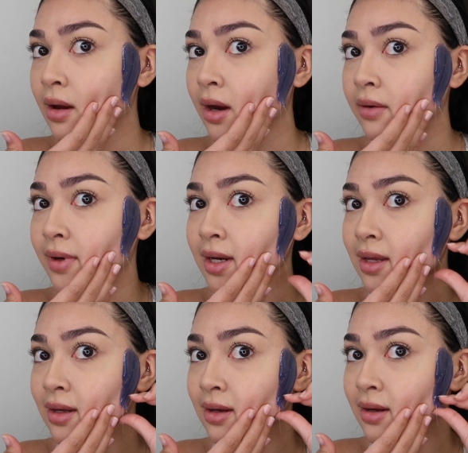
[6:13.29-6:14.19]
All right,
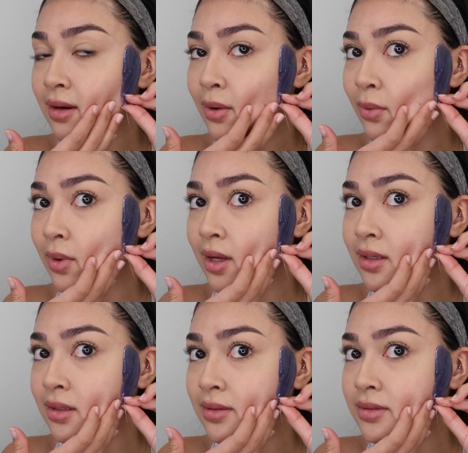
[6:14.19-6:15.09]
ready?
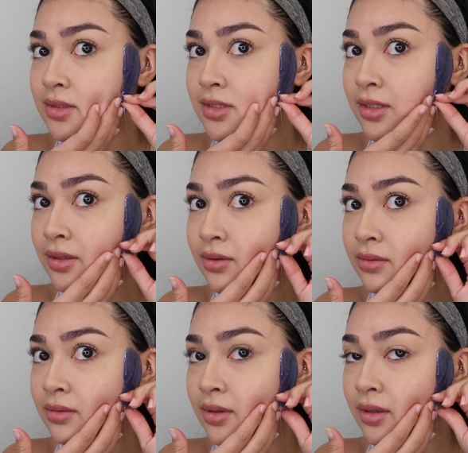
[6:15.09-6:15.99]
1,
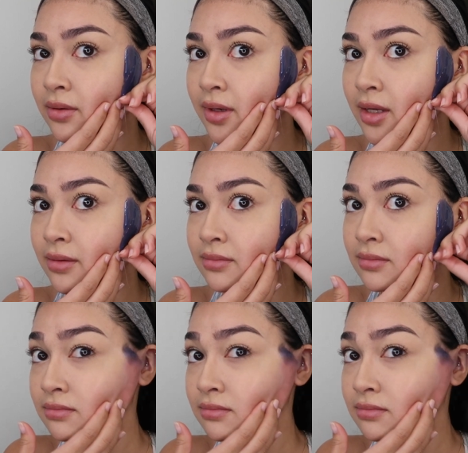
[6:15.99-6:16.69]
2, 3.